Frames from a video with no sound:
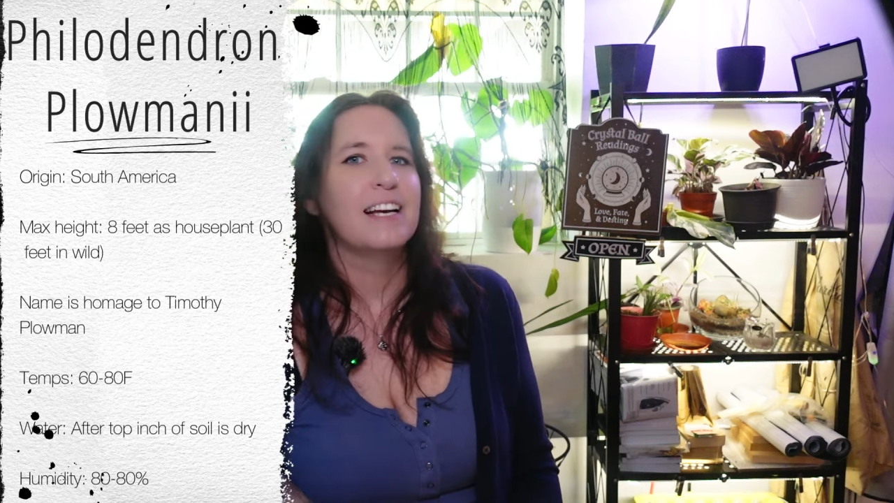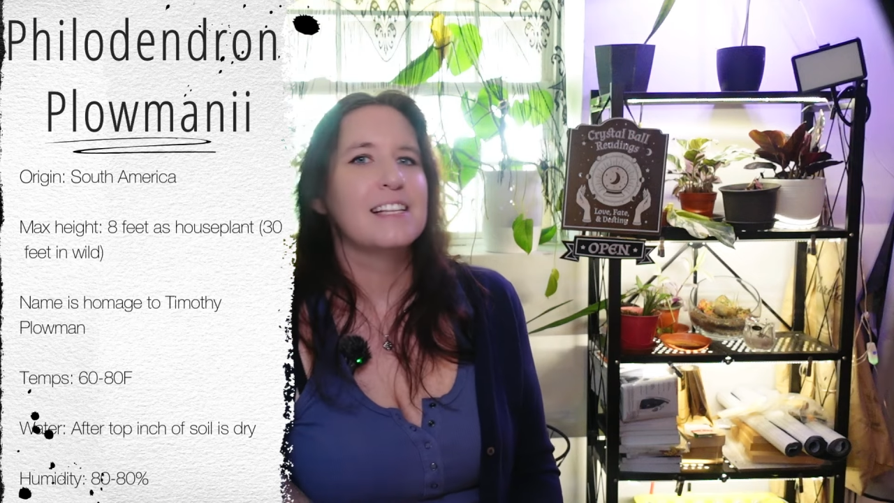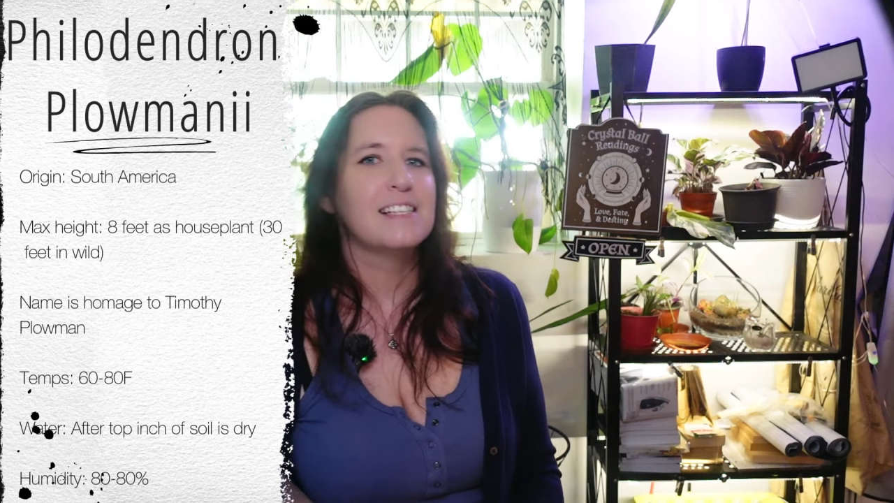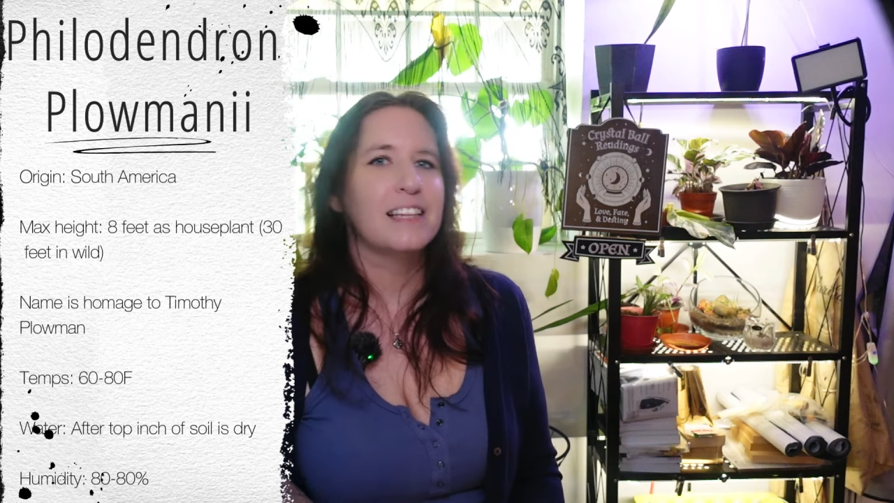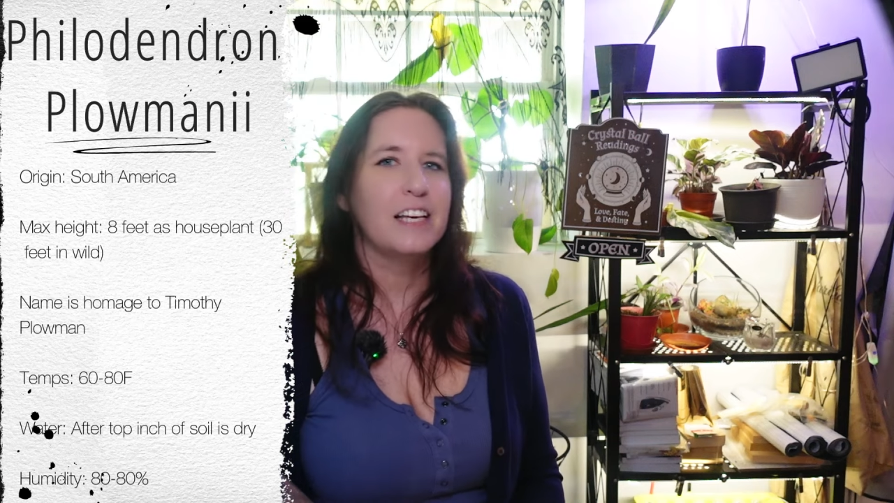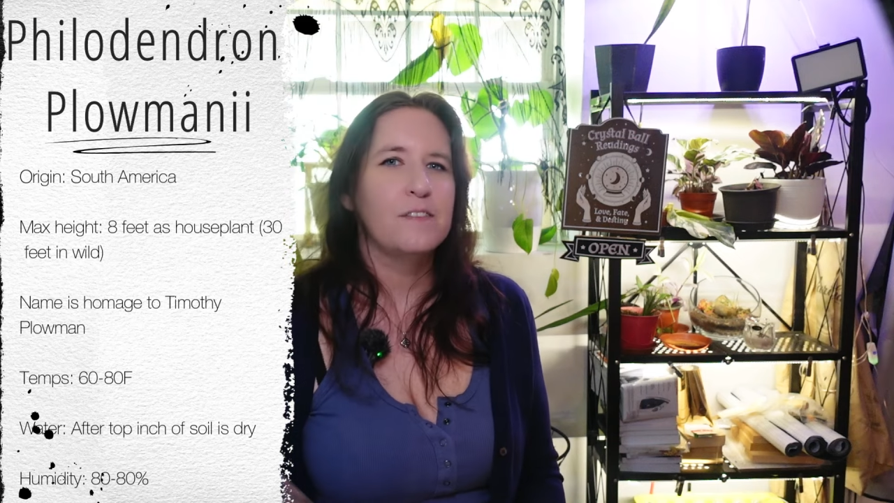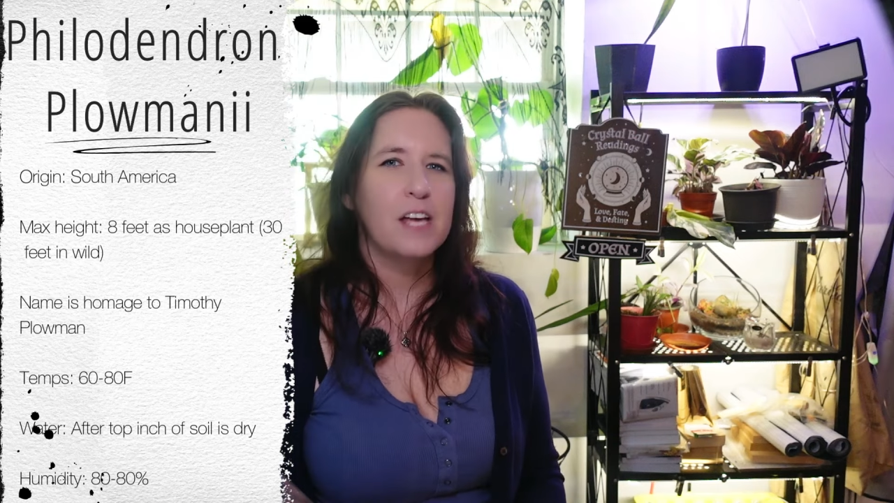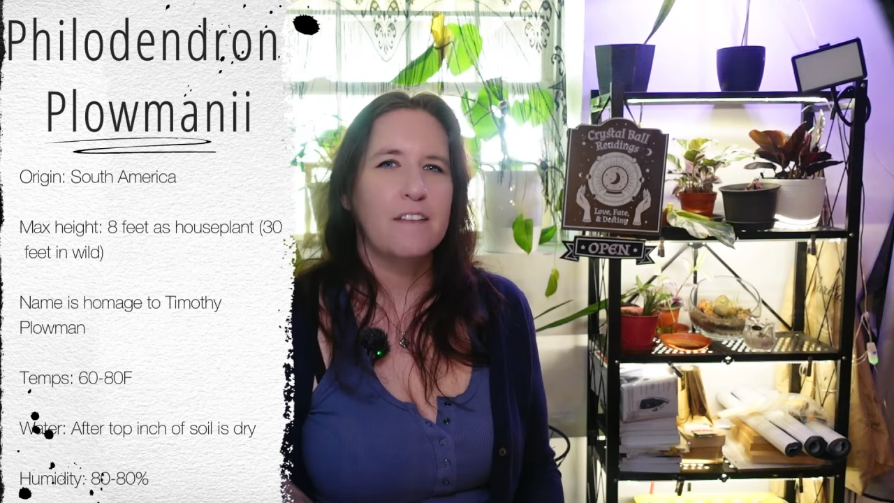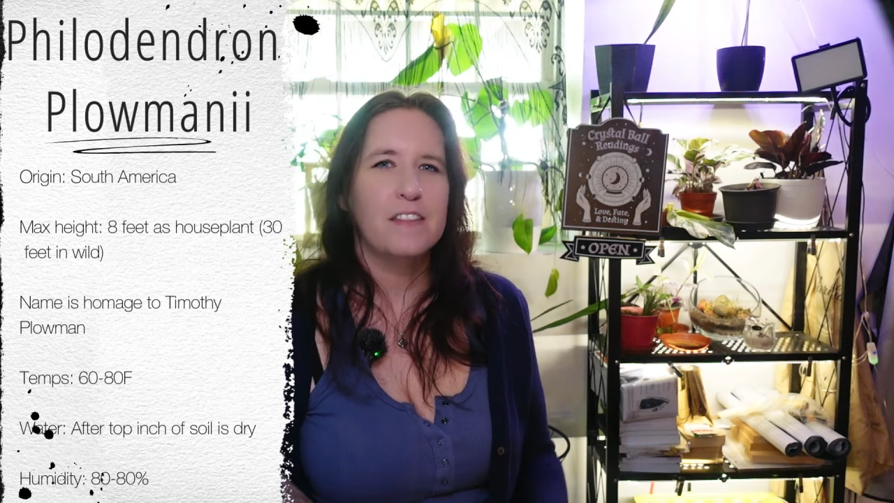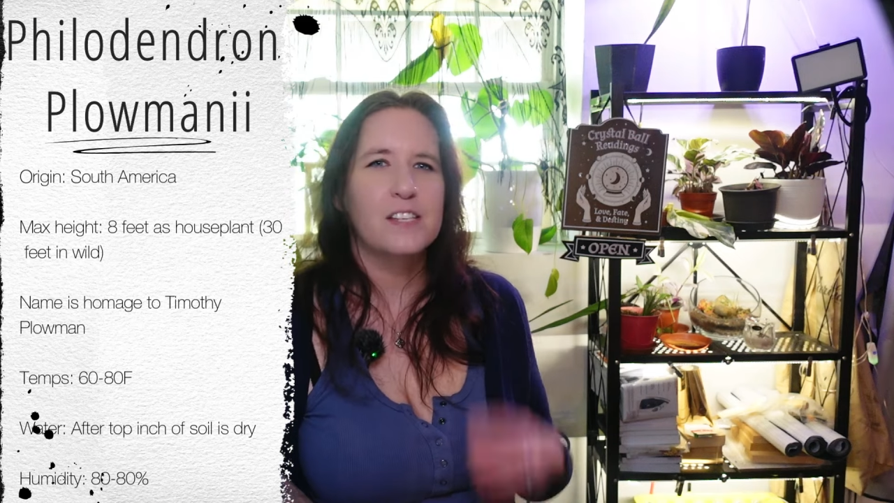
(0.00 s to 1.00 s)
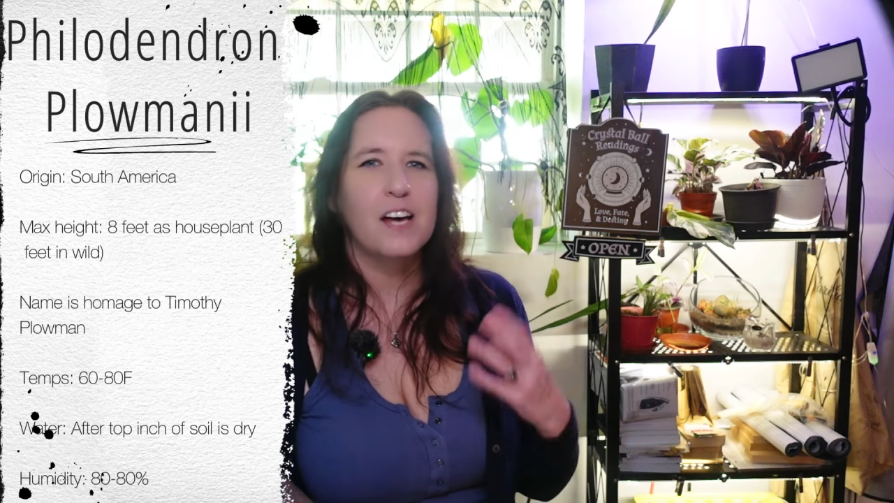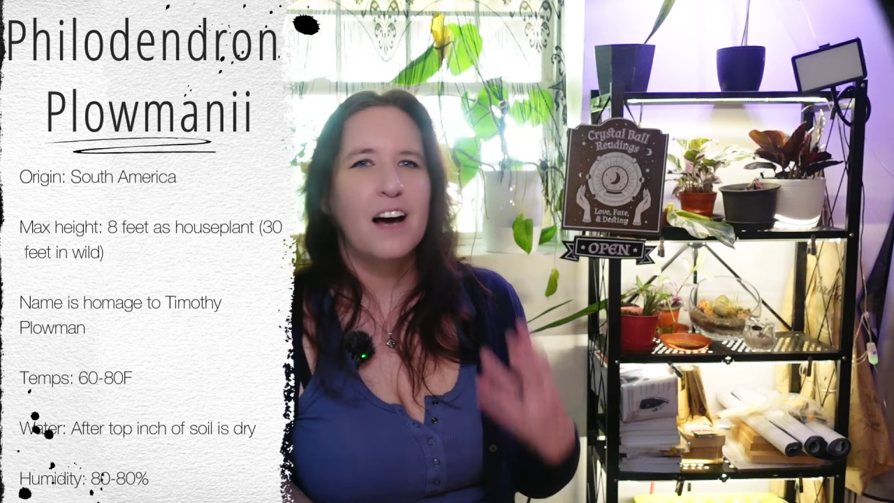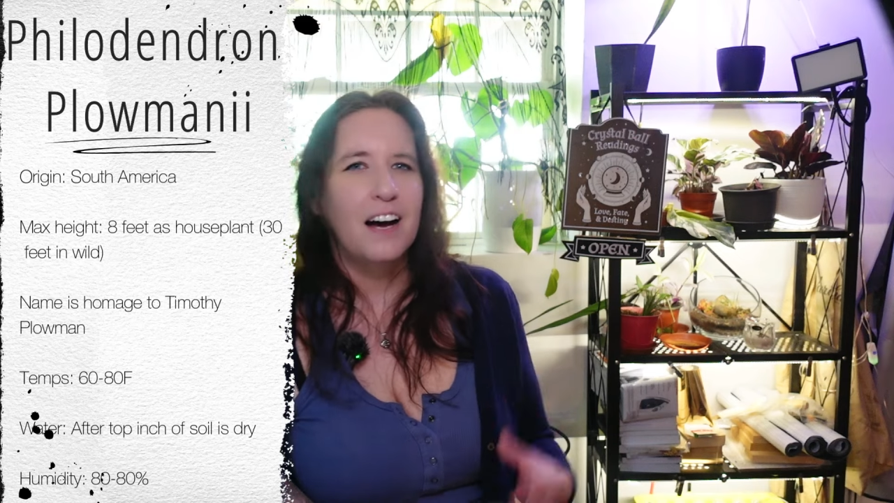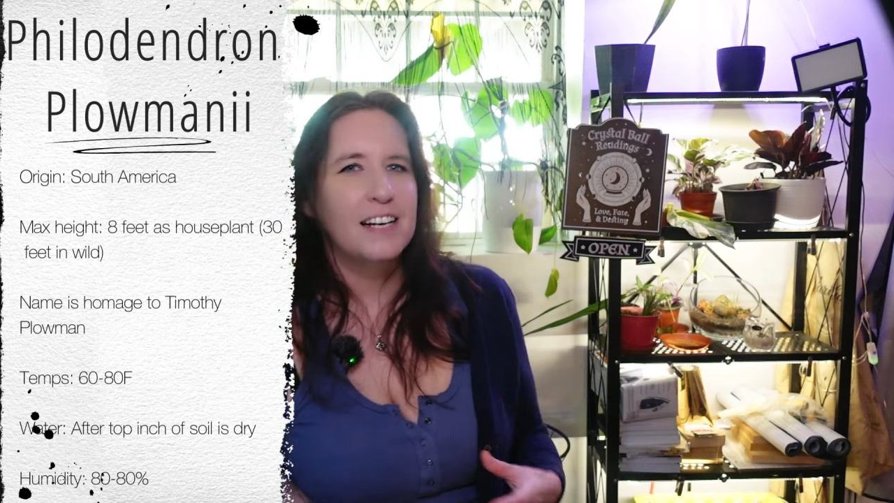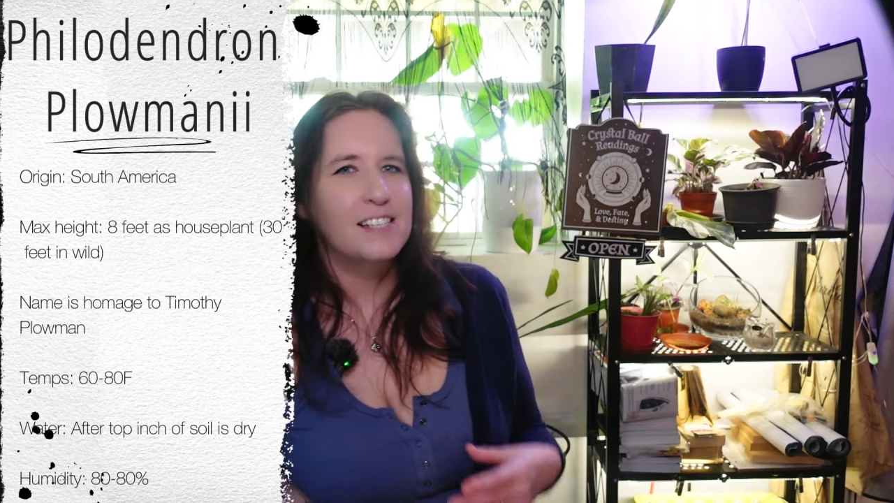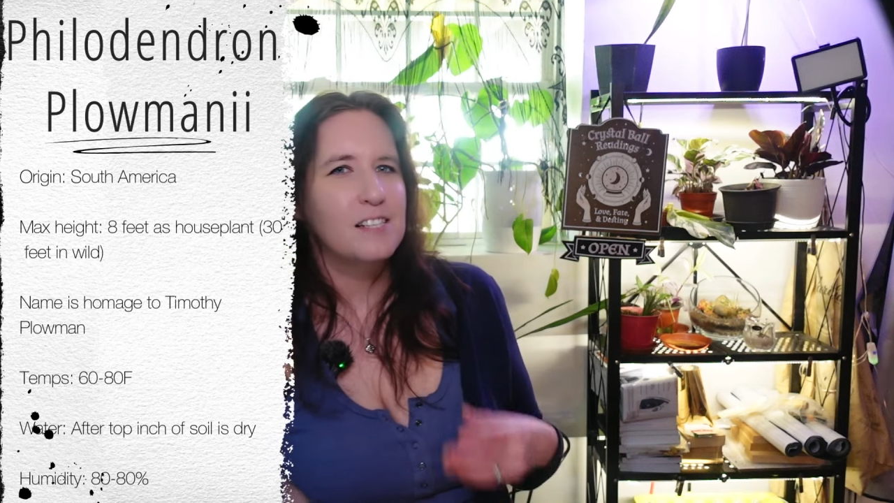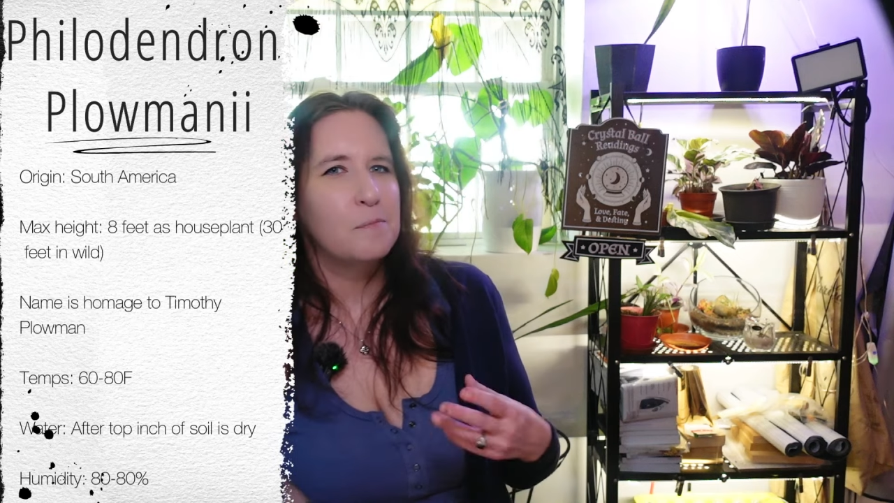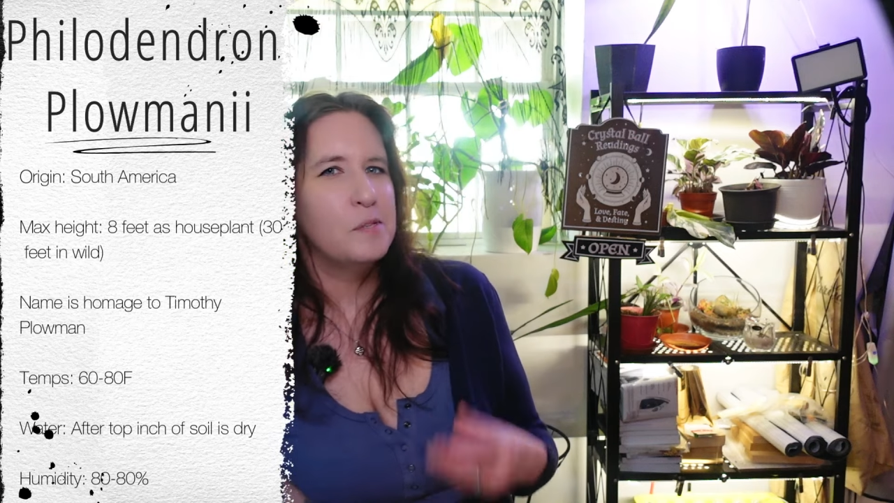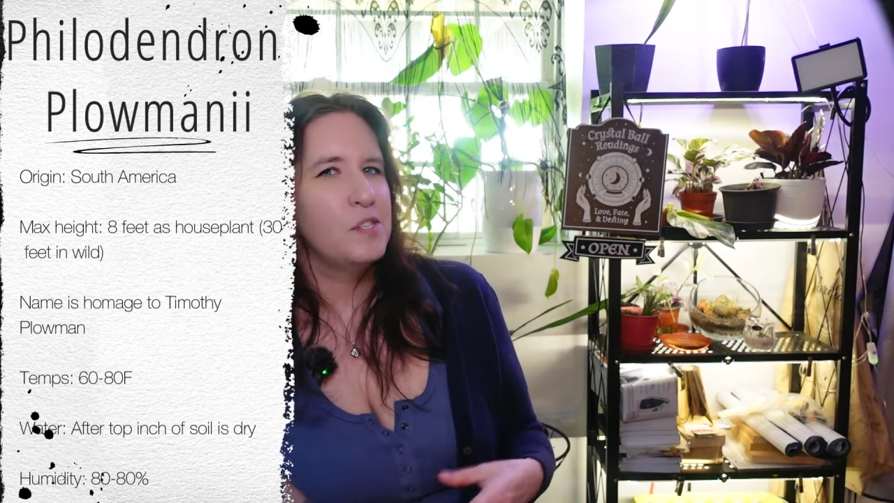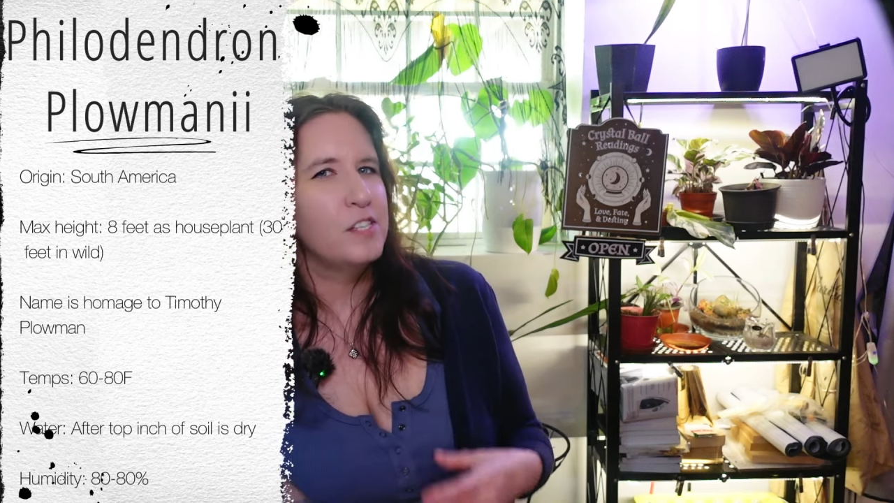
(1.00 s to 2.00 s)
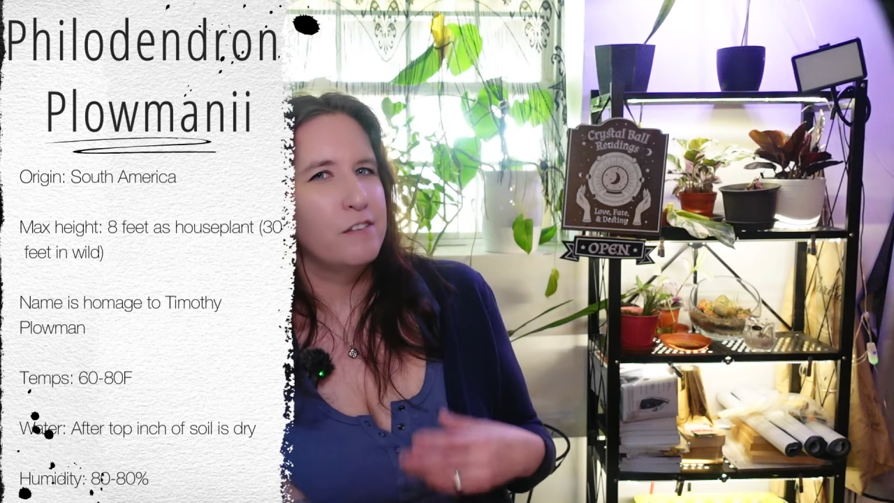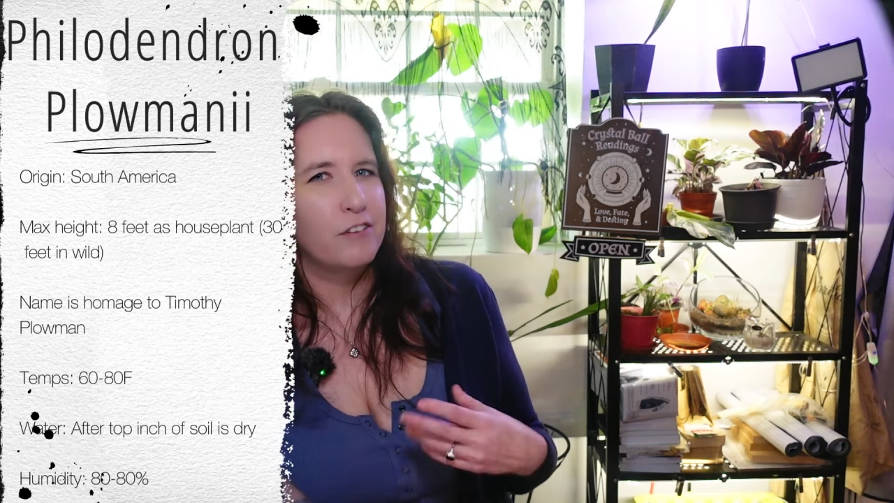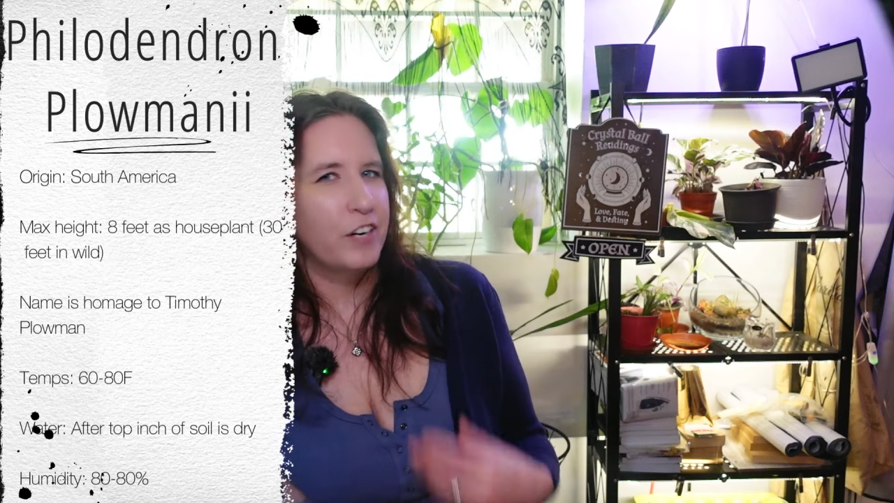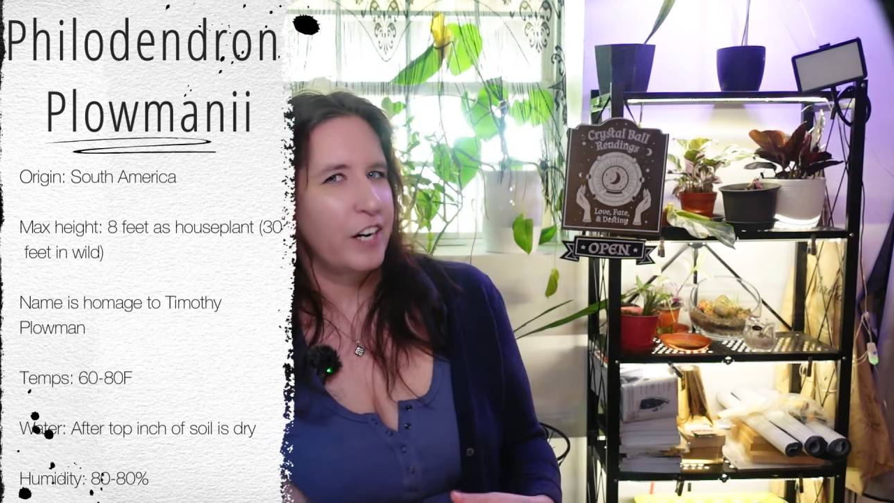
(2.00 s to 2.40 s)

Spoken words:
its leaves have this awesome silver